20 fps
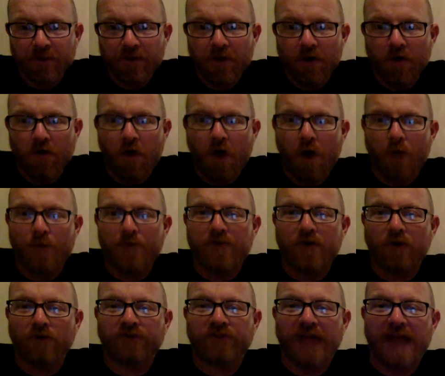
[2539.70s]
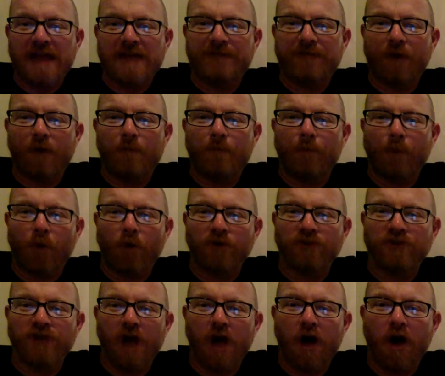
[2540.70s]
All right, we've got Dave on board.
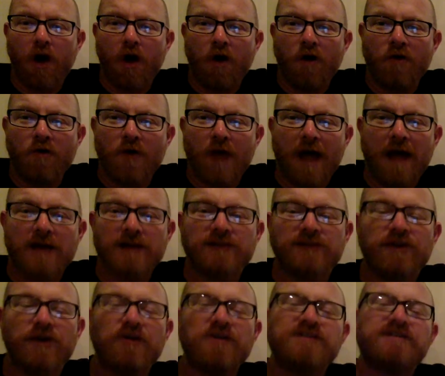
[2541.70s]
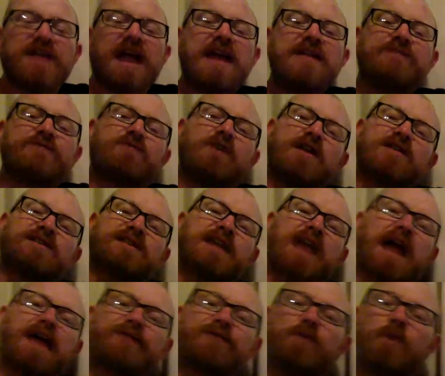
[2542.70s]
Yo, how you doing, Dave? Great to
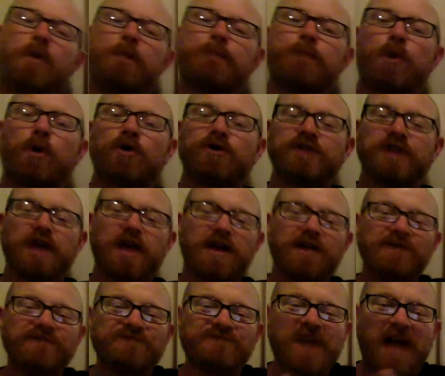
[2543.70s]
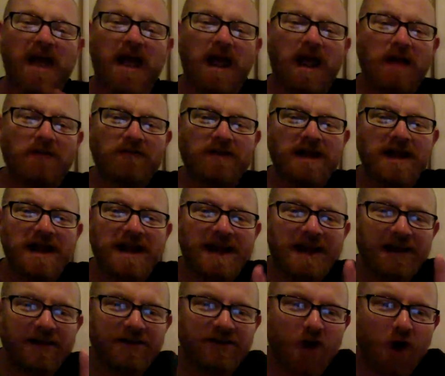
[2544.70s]
have you on board.
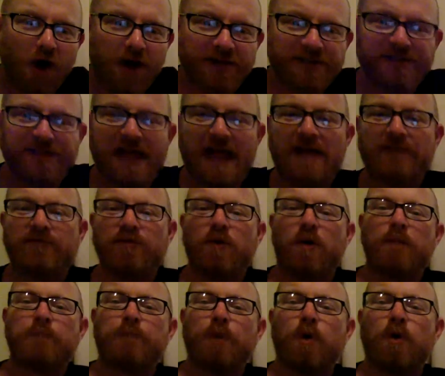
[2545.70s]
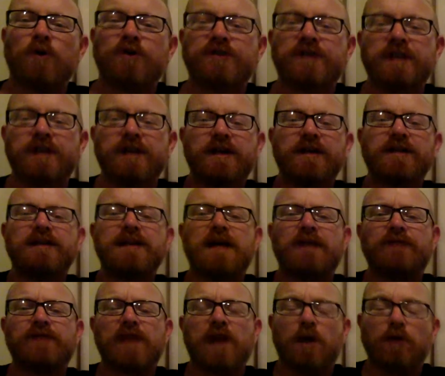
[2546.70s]
Very nice to have you on board.
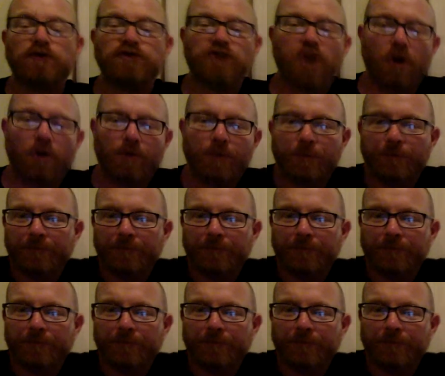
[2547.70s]
Lovely old job.